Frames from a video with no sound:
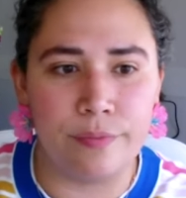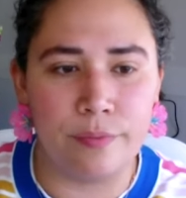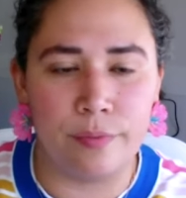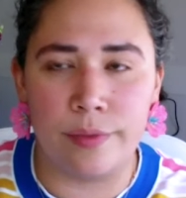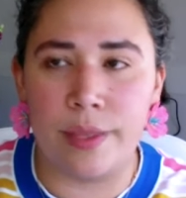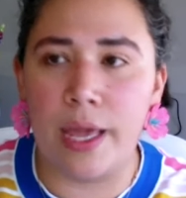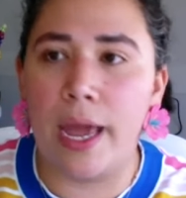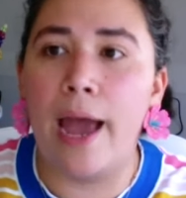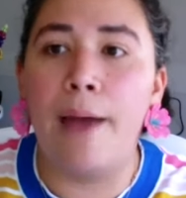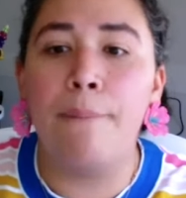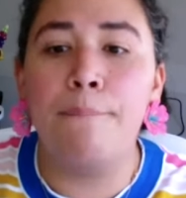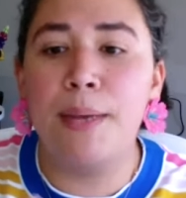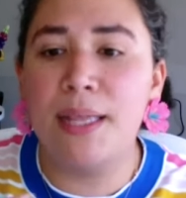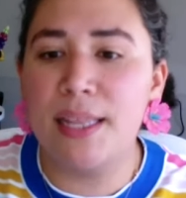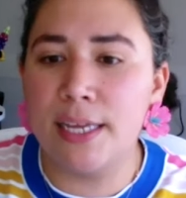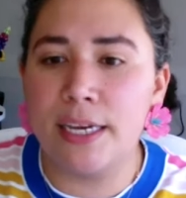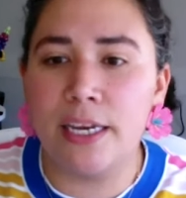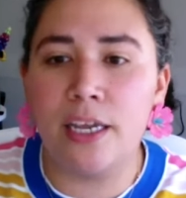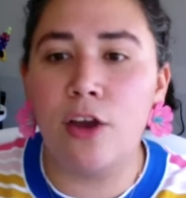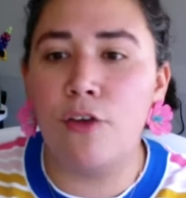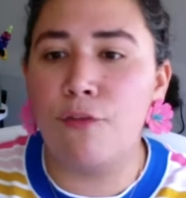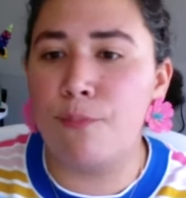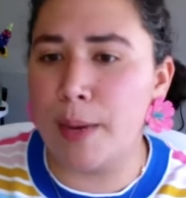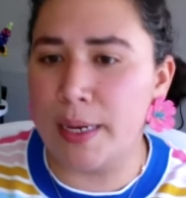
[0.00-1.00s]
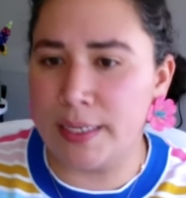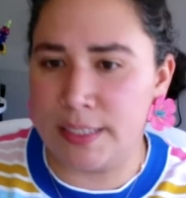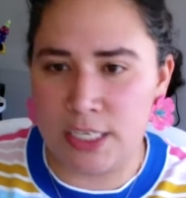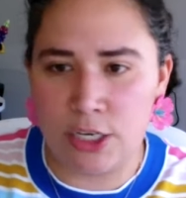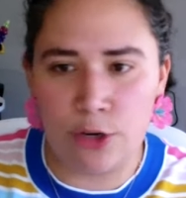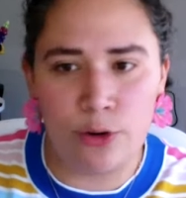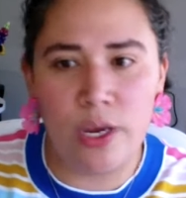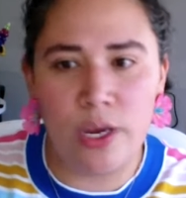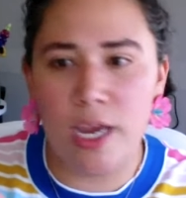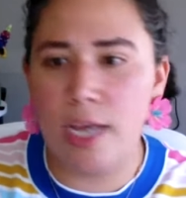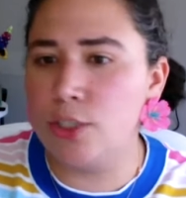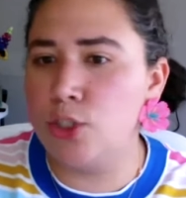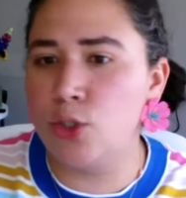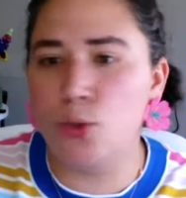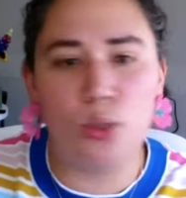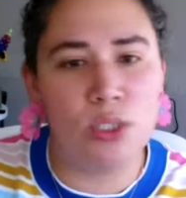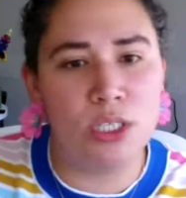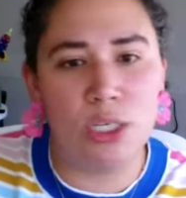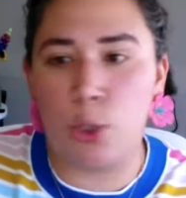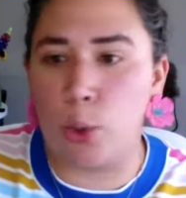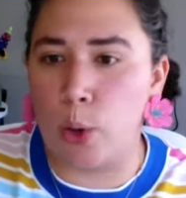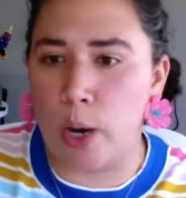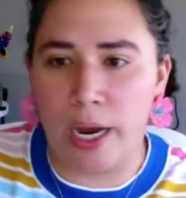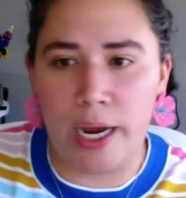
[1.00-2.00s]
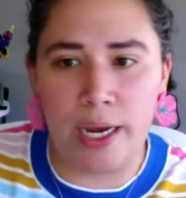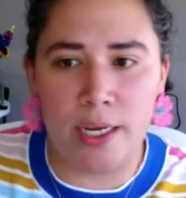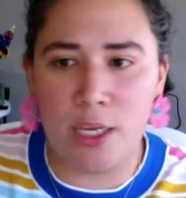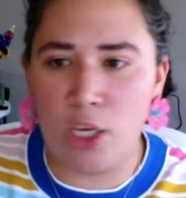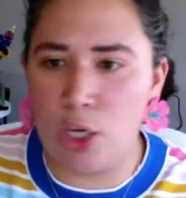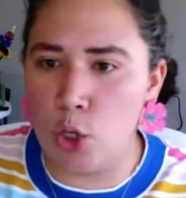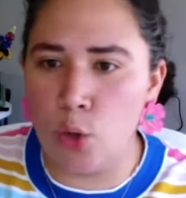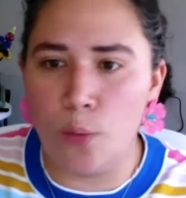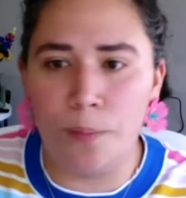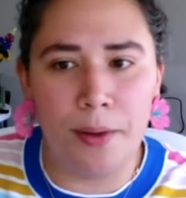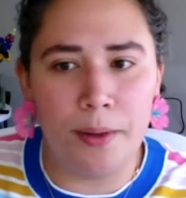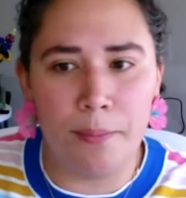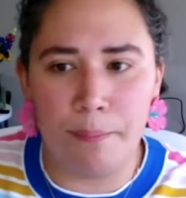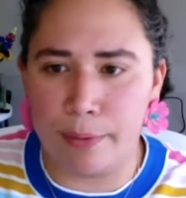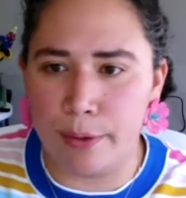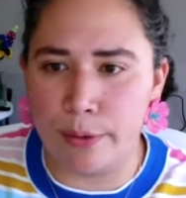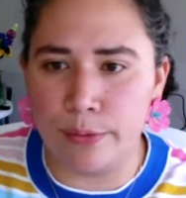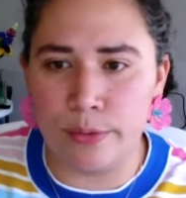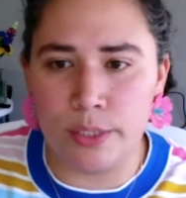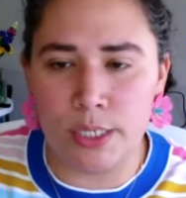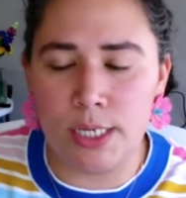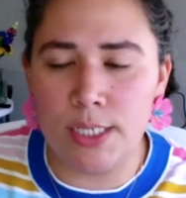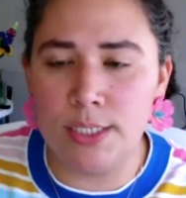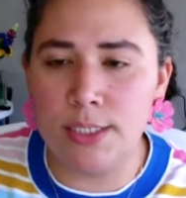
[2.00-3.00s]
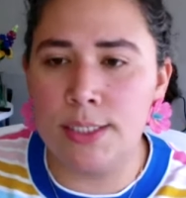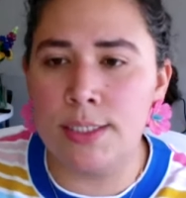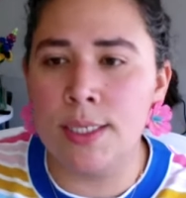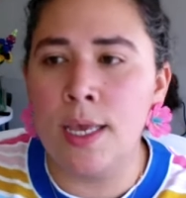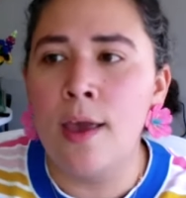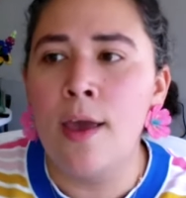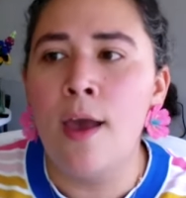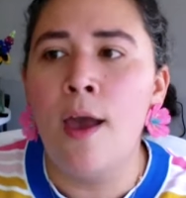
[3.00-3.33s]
the ability of bacteria to degrade human proteins,